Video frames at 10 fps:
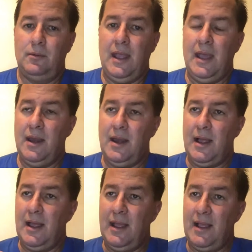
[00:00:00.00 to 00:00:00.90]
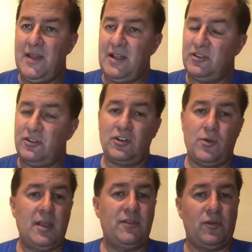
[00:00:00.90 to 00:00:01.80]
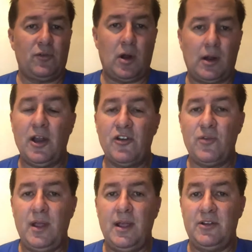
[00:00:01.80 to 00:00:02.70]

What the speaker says: And I think it's disgraceful for our country.